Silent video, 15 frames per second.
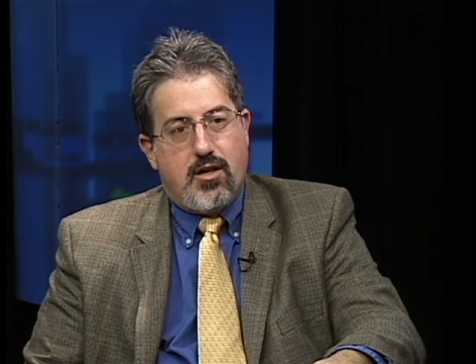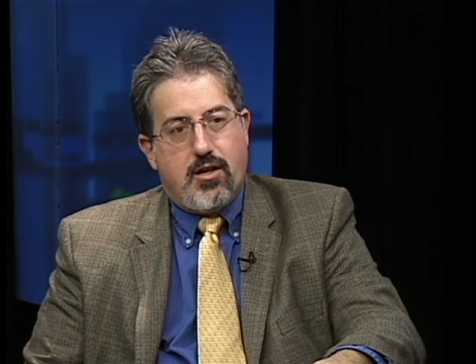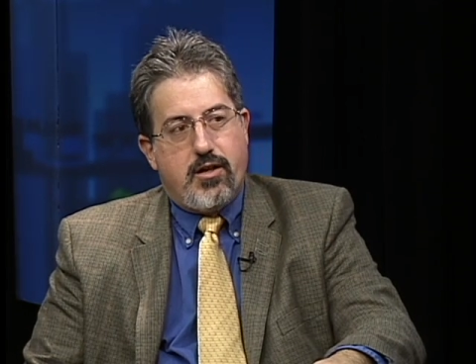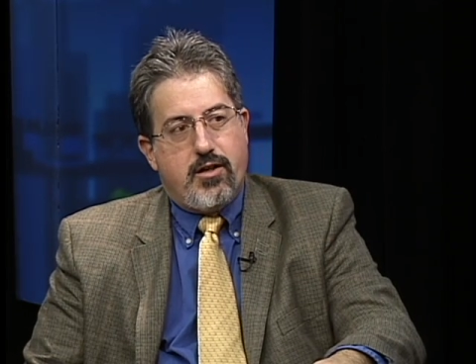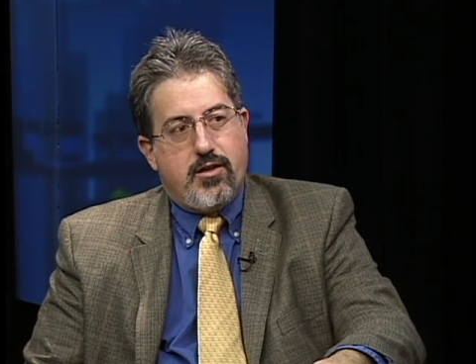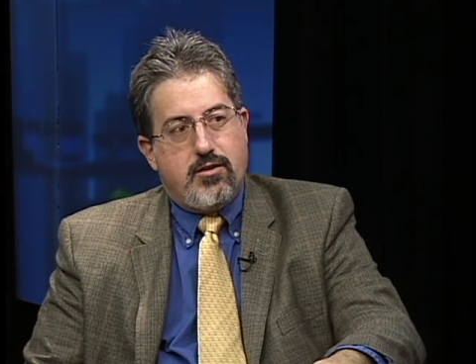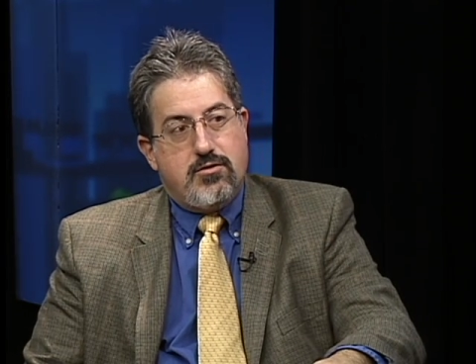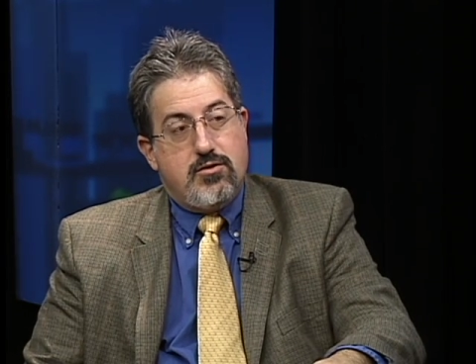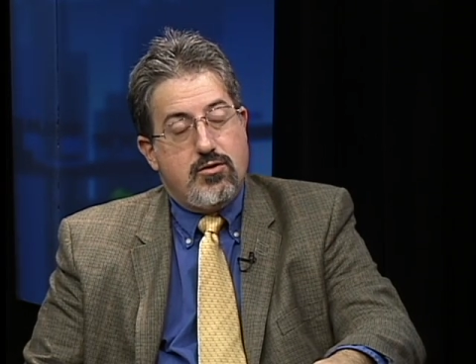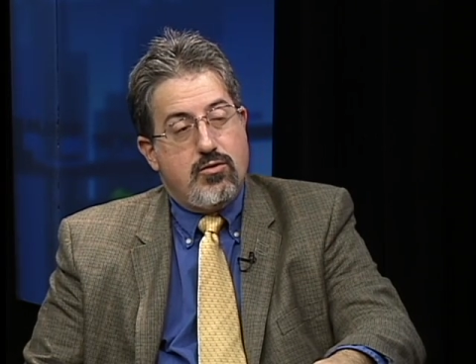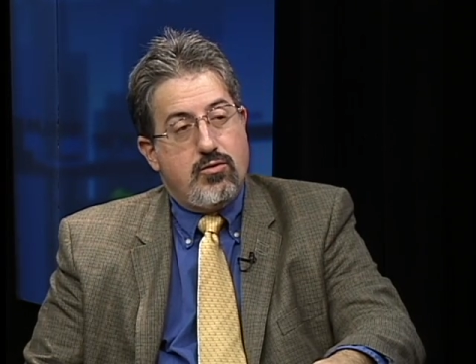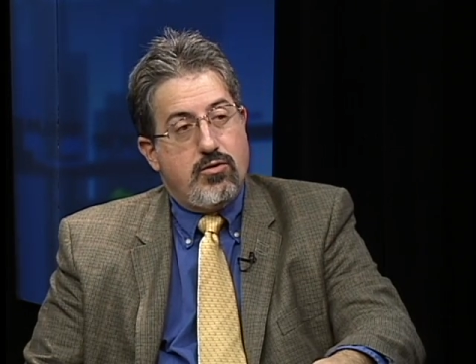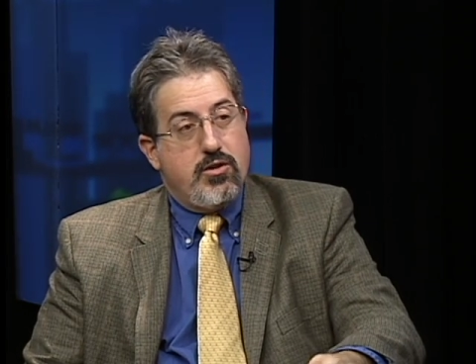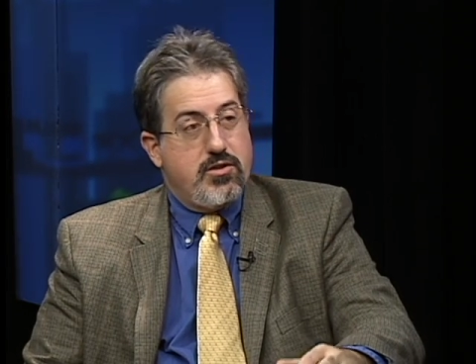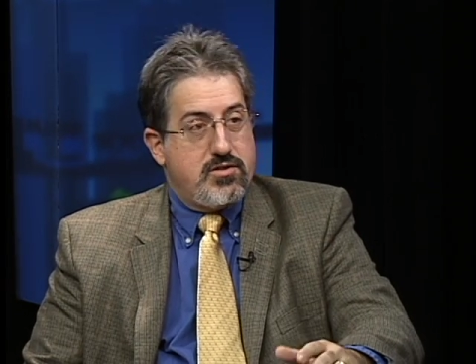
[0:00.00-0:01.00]
uh, to
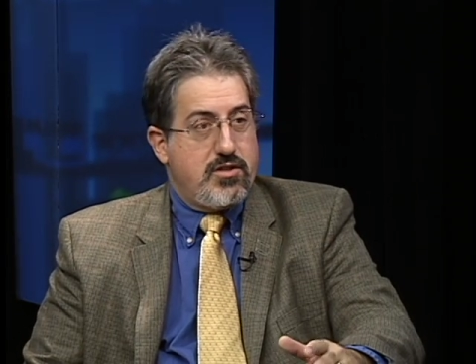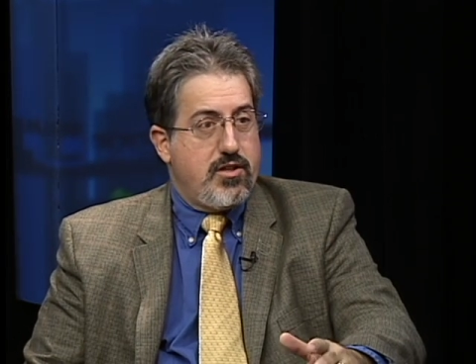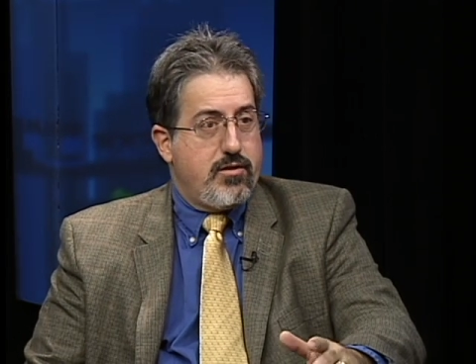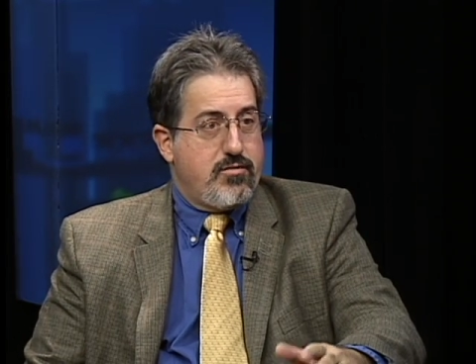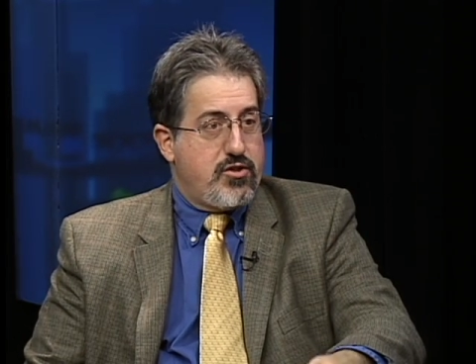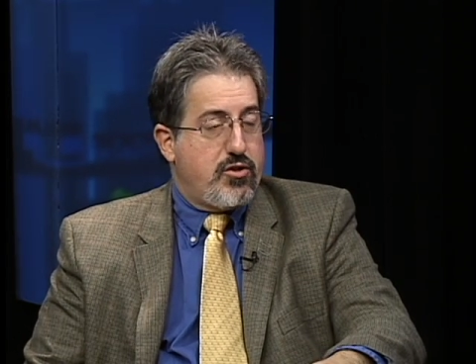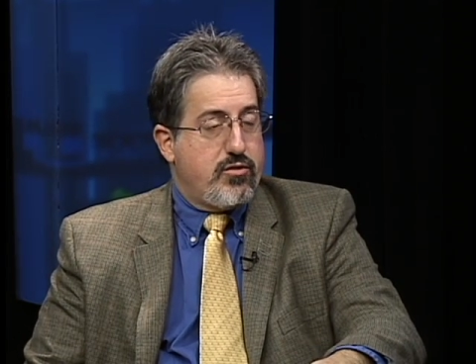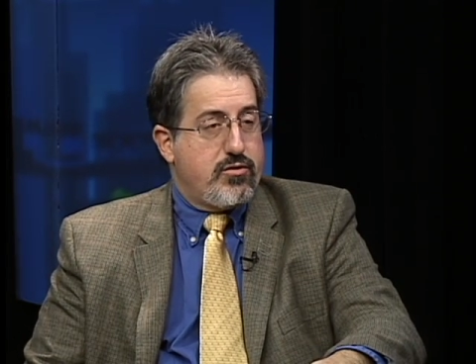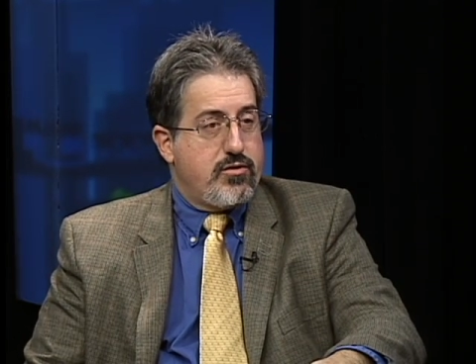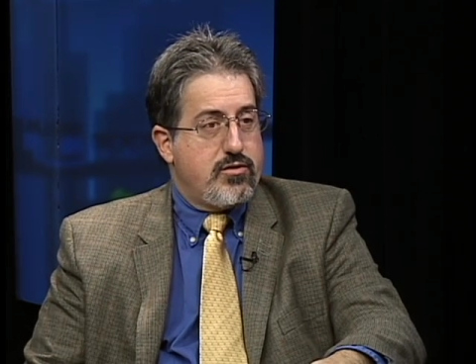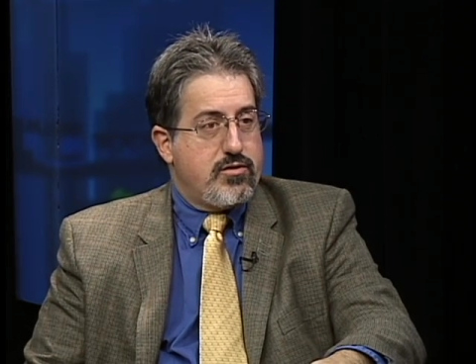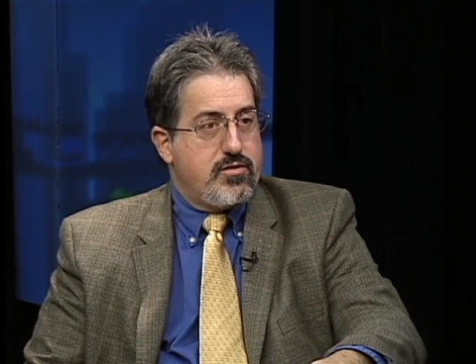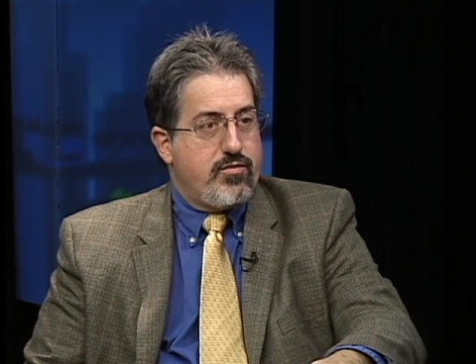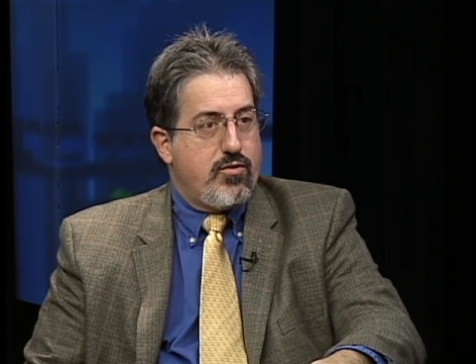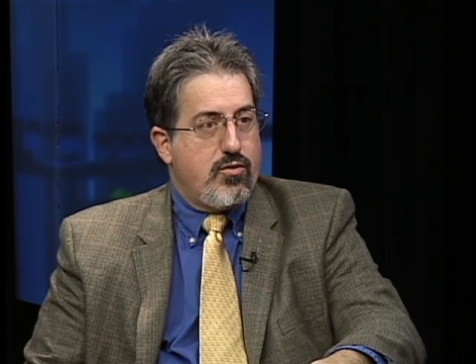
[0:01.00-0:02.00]
the listing of
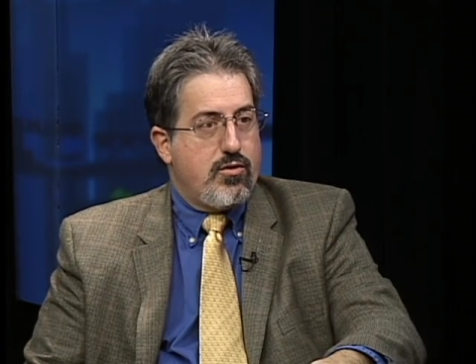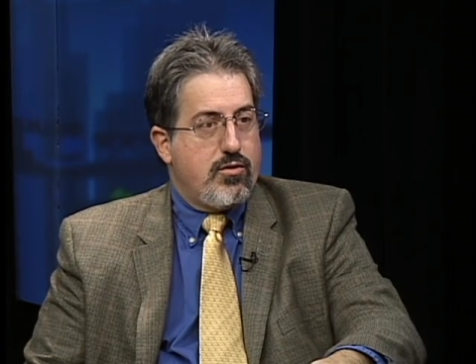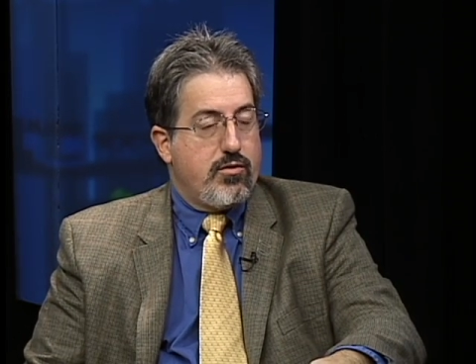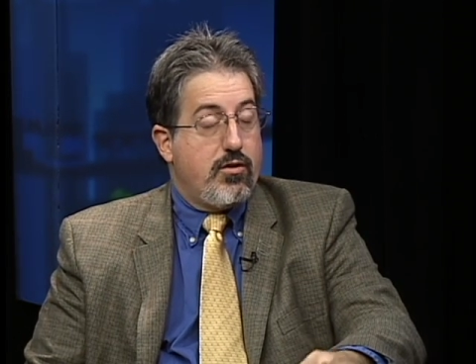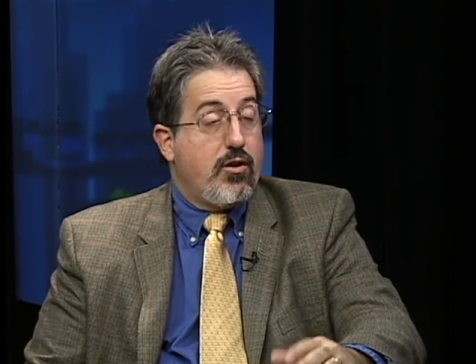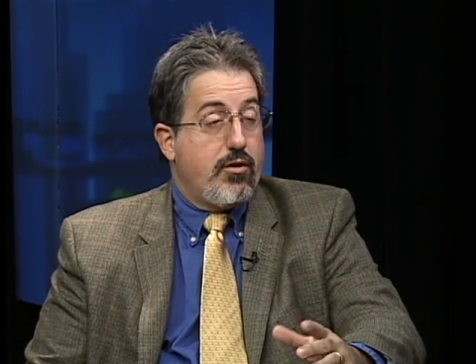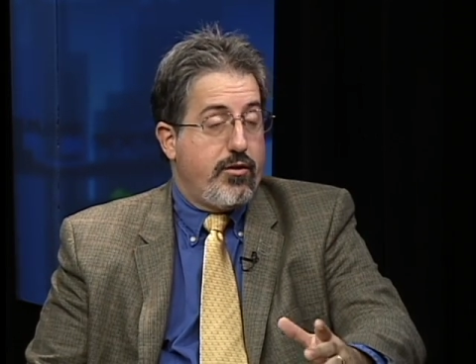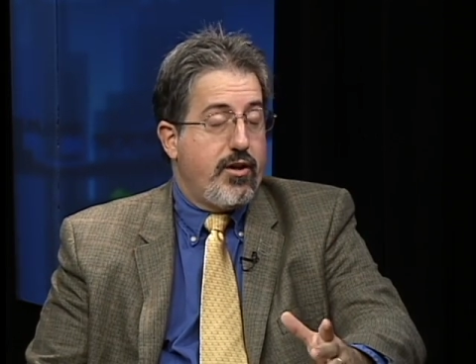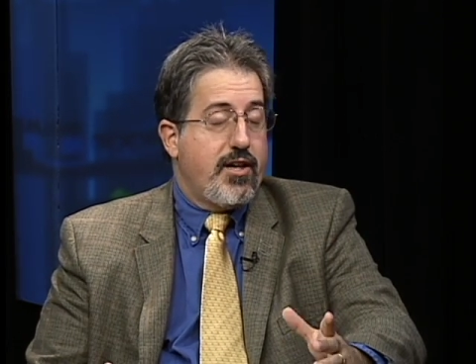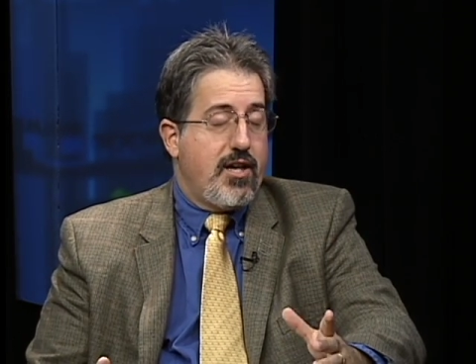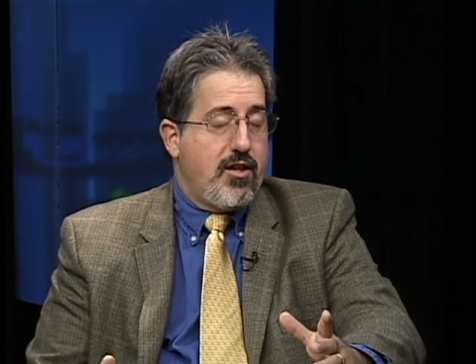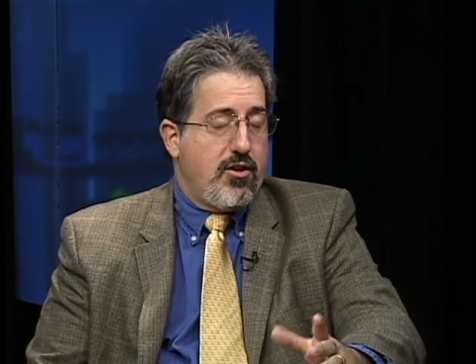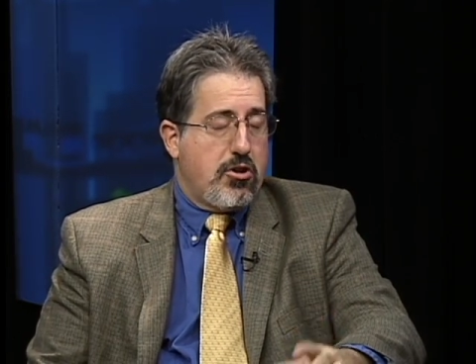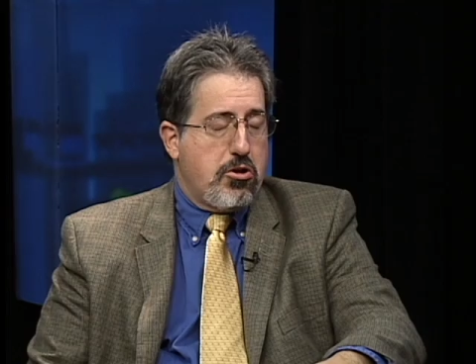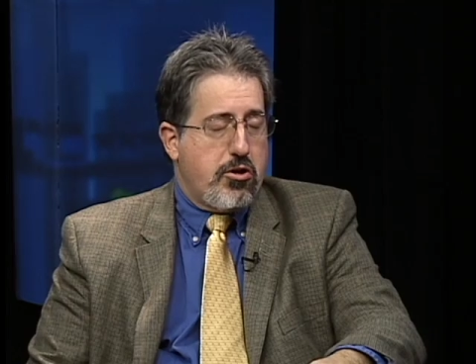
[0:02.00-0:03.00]
shelters for, the,
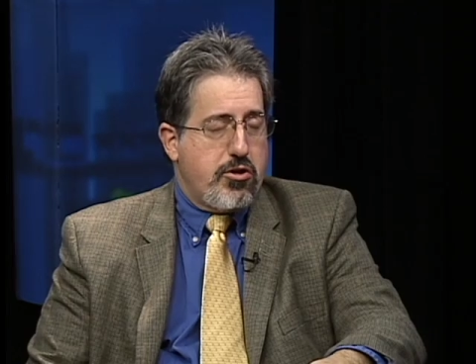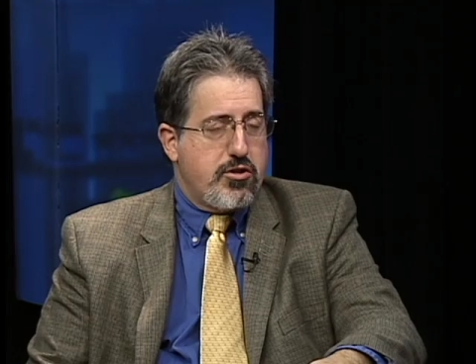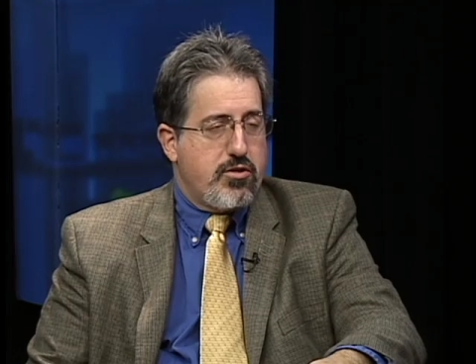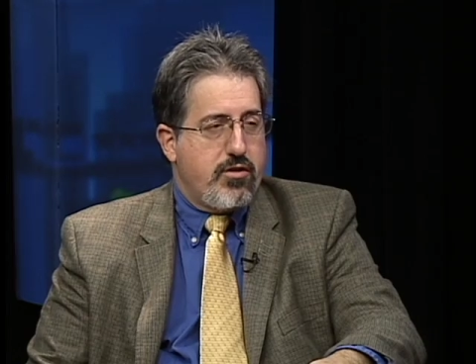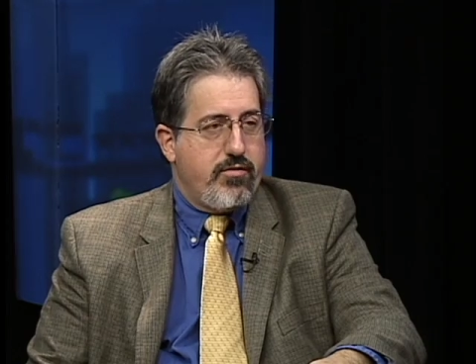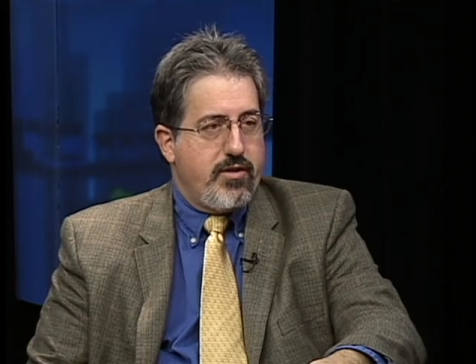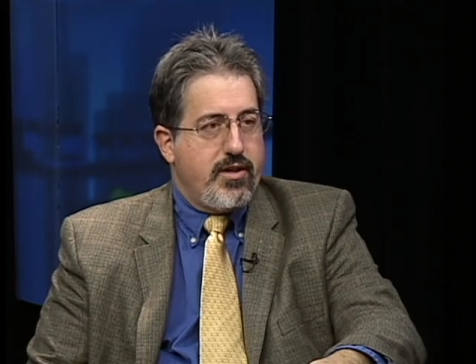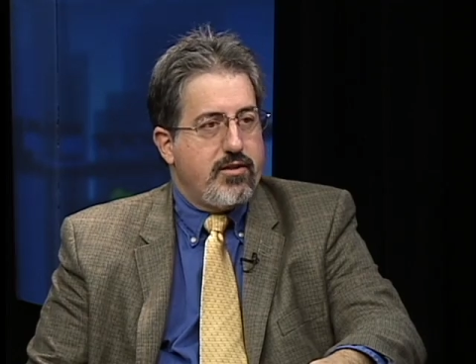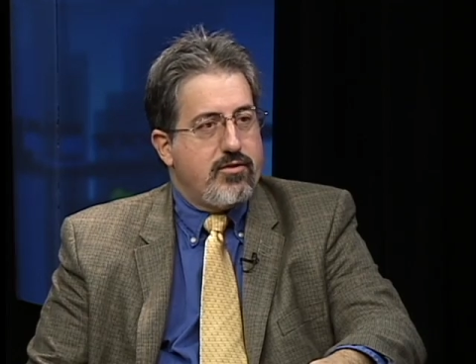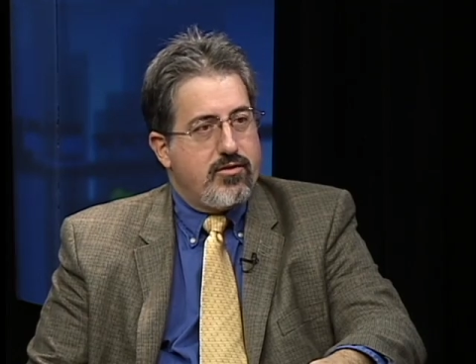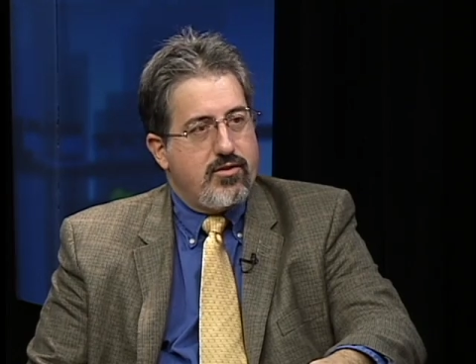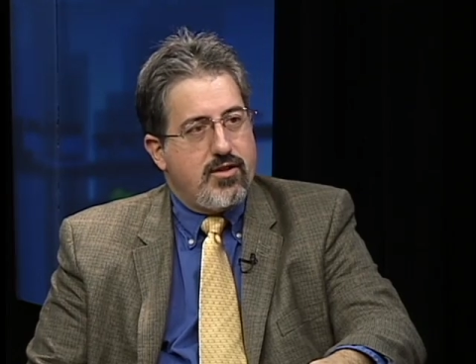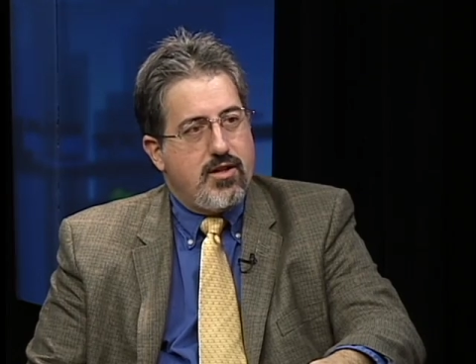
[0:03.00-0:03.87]
again, the larger events.